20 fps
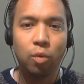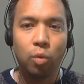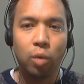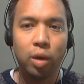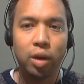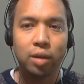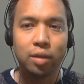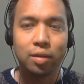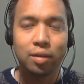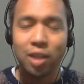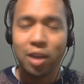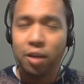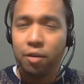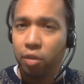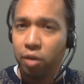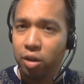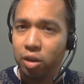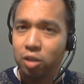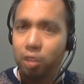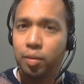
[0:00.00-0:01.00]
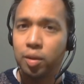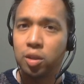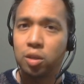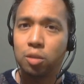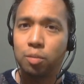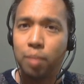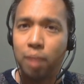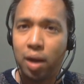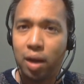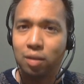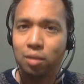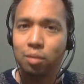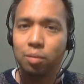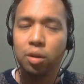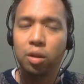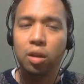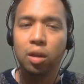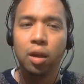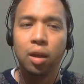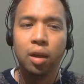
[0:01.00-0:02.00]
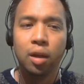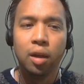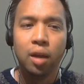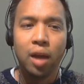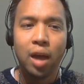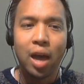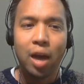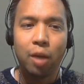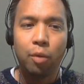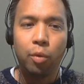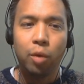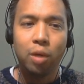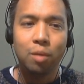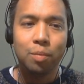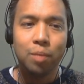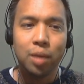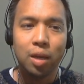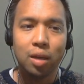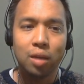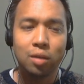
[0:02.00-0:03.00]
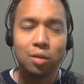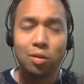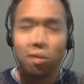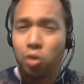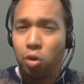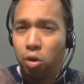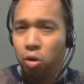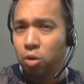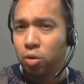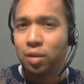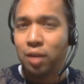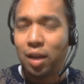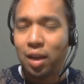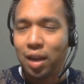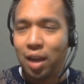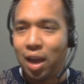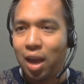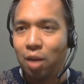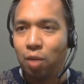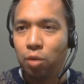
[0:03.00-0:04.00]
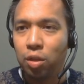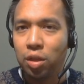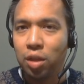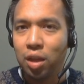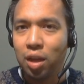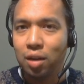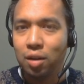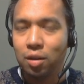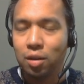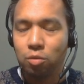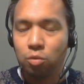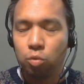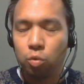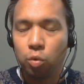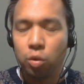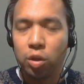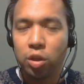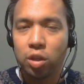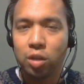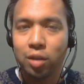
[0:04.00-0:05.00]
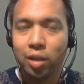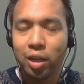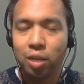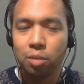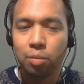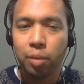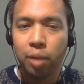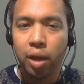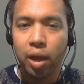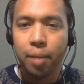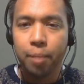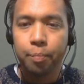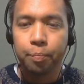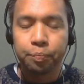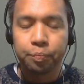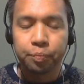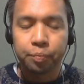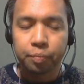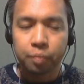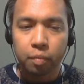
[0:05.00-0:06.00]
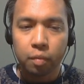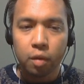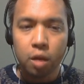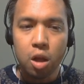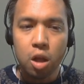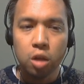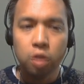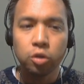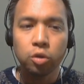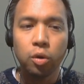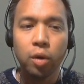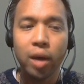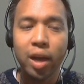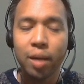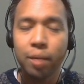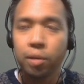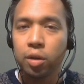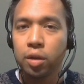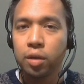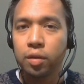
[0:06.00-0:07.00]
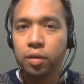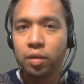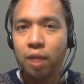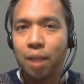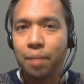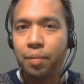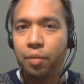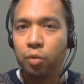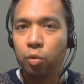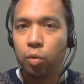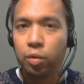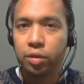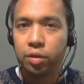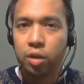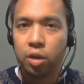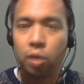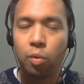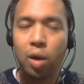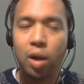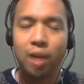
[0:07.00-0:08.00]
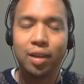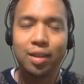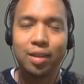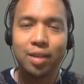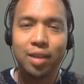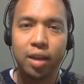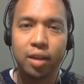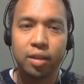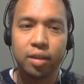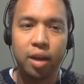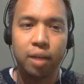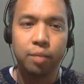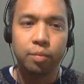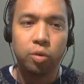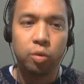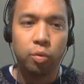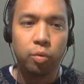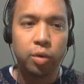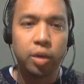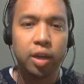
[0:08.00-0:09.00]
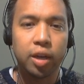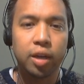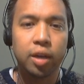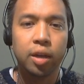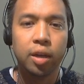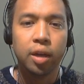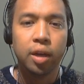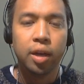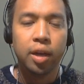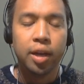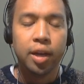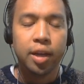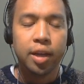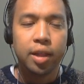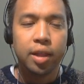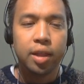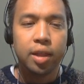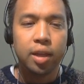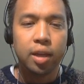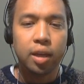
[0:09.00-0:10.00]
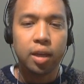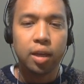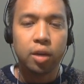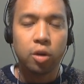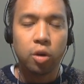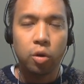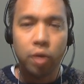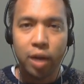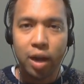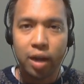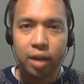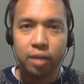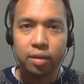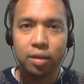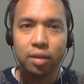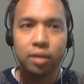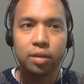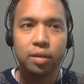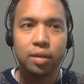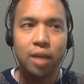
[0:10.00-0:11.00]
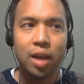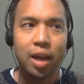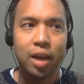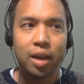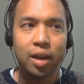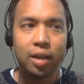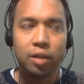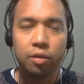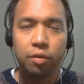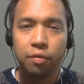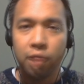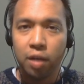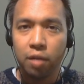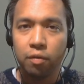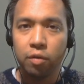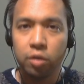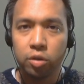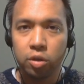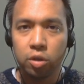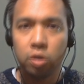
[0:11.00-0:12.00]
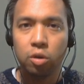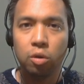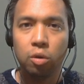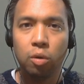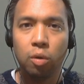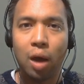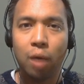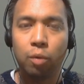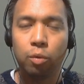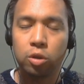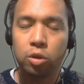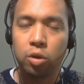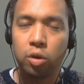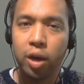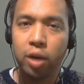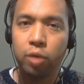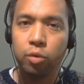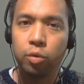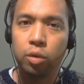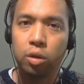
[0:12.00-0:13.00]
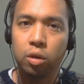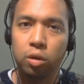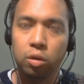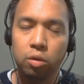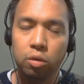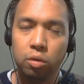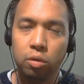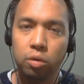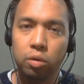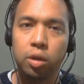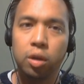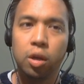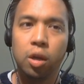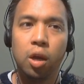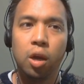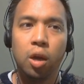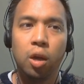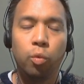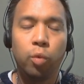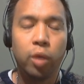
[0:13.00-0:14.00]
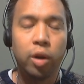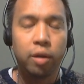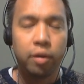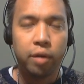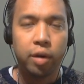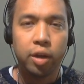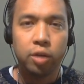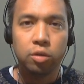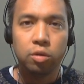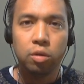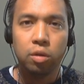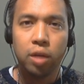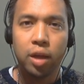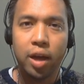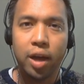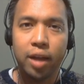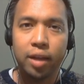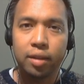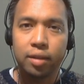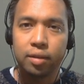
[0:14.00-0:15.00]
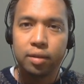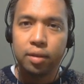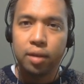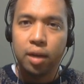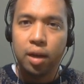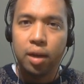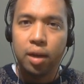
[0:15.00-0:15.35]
of want to savor it as much as possible, and I want to be as thorough as I can with it, with this Let's Play. So I am going to stop every once in a while and take time to read the codexes, and as a favor to you, I will try to include, whenever I do that,